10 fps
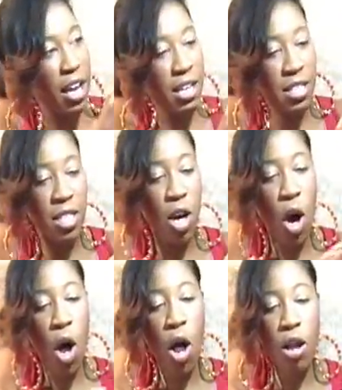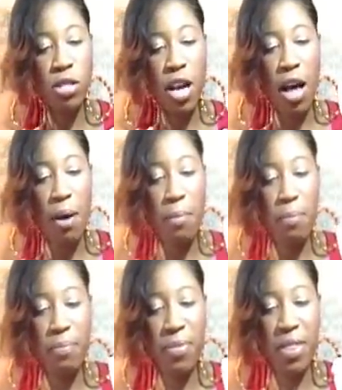is called,
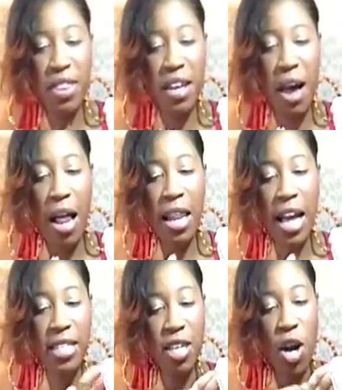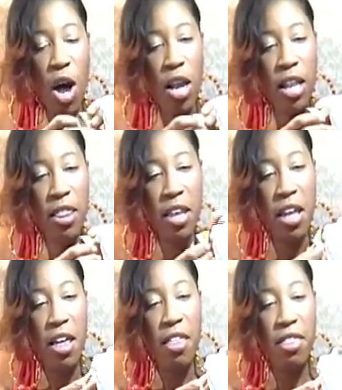I like to call it
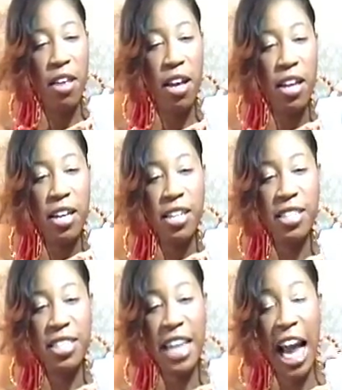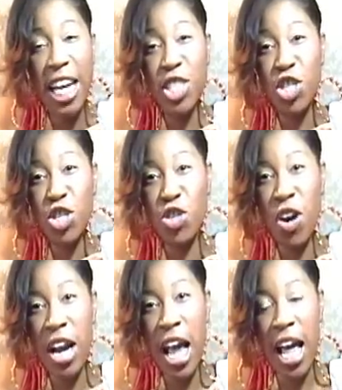the danger
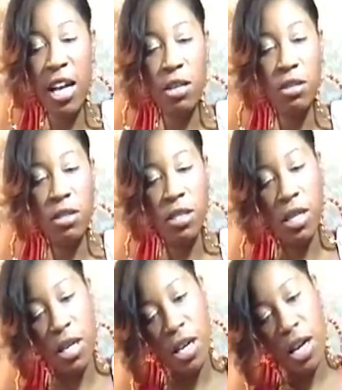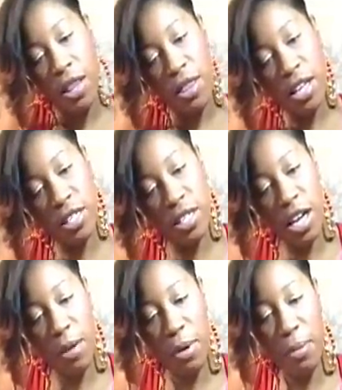triangle. This is
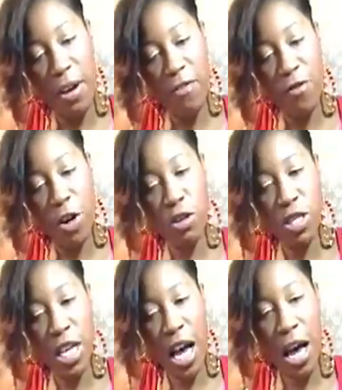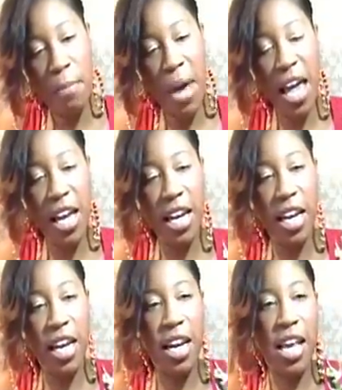going to be my first time making
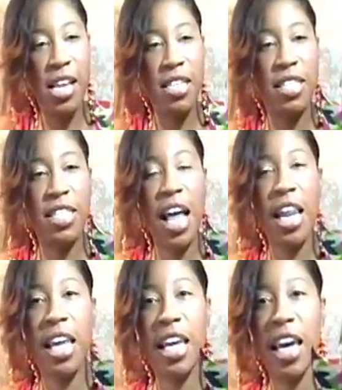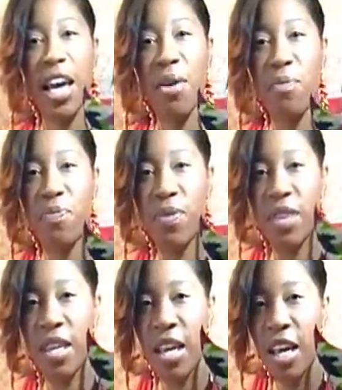it and selling it.
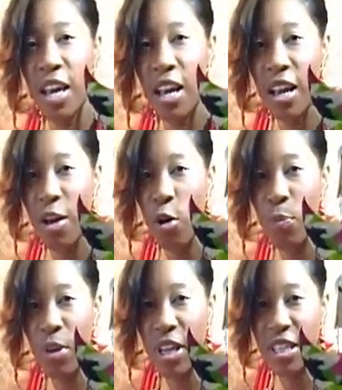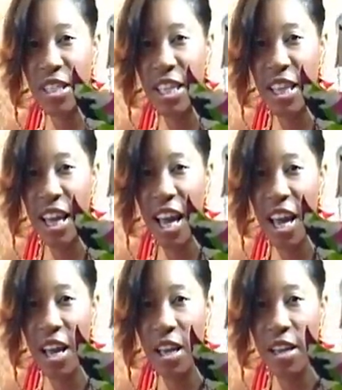Hope you can see
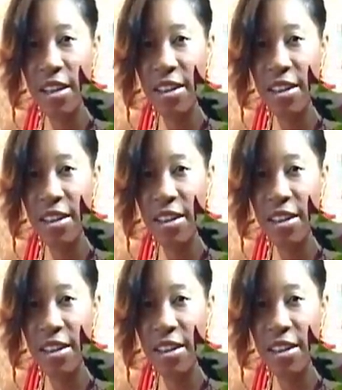that.